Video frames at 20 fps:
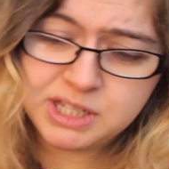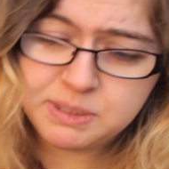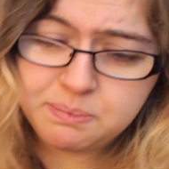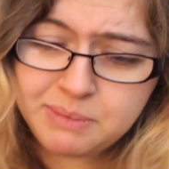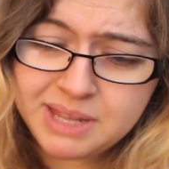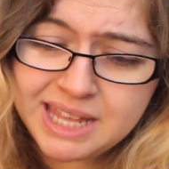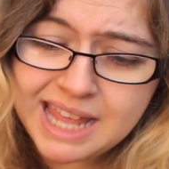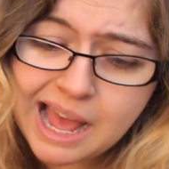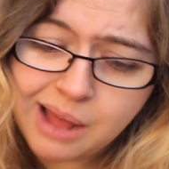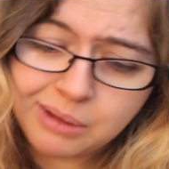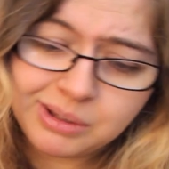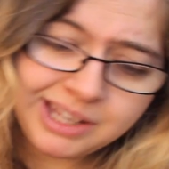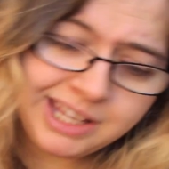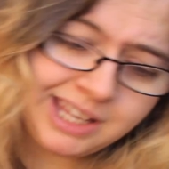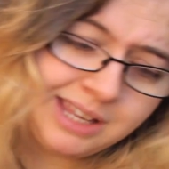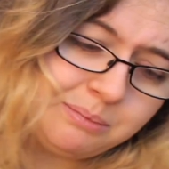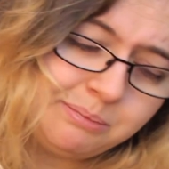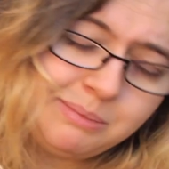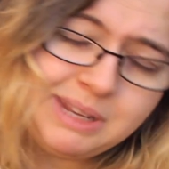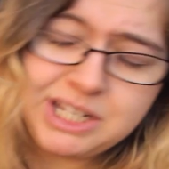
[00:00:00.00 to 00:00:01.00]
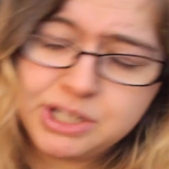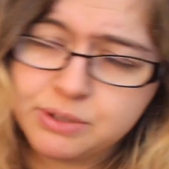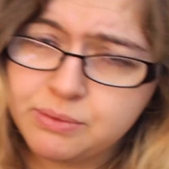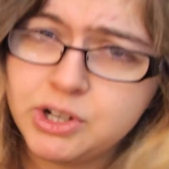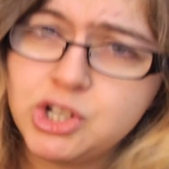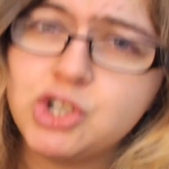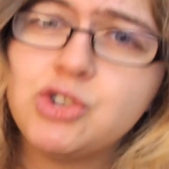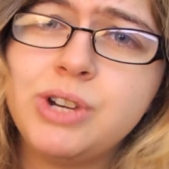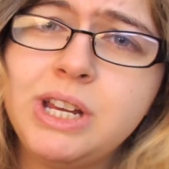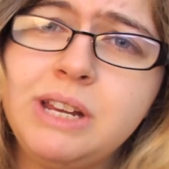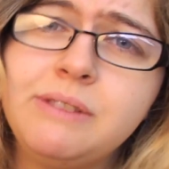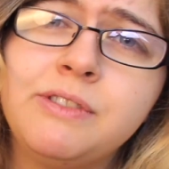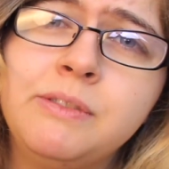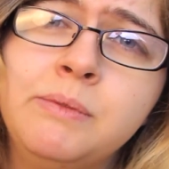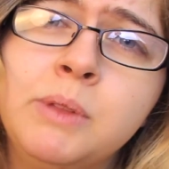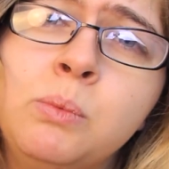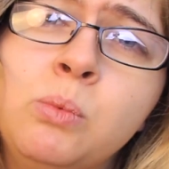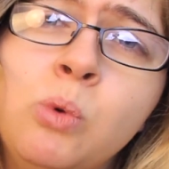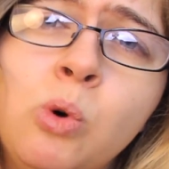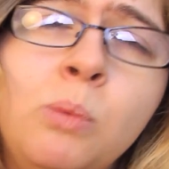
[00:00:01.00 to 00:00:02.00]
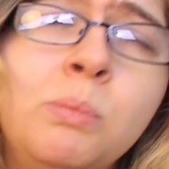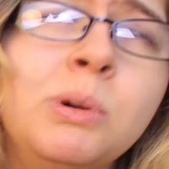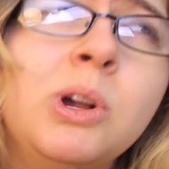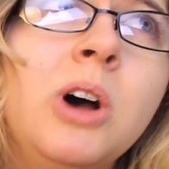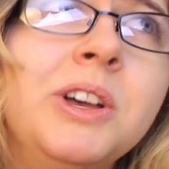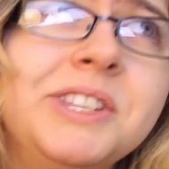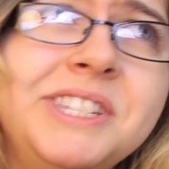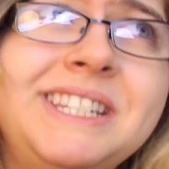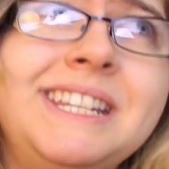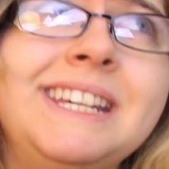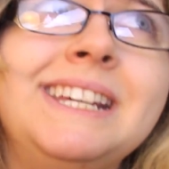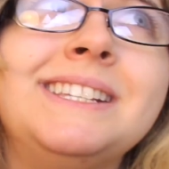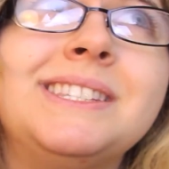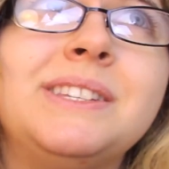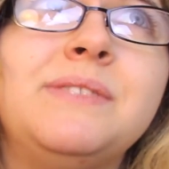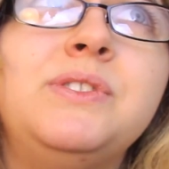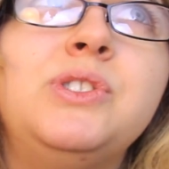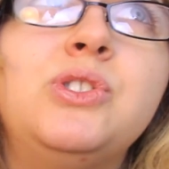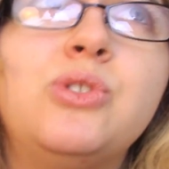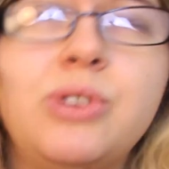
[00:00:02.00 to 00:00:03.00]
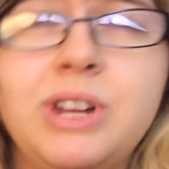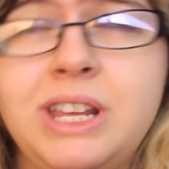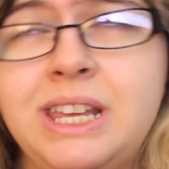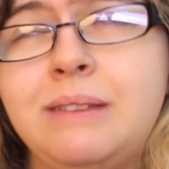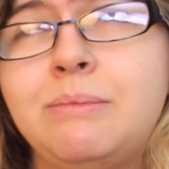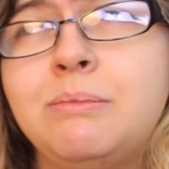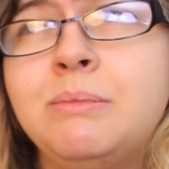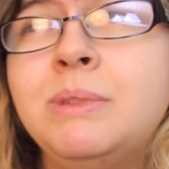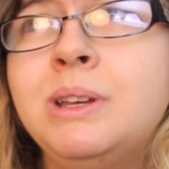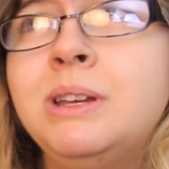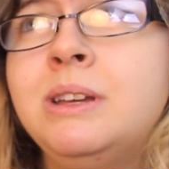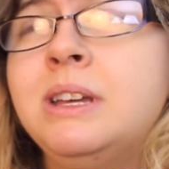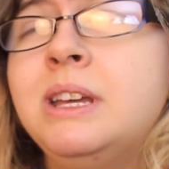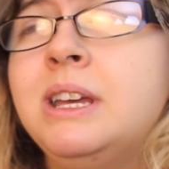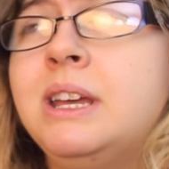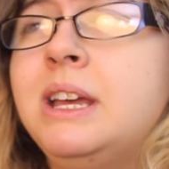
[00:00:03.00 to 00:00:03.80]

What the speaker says: that's meowling at me to retreat from the warm cossetings of dream.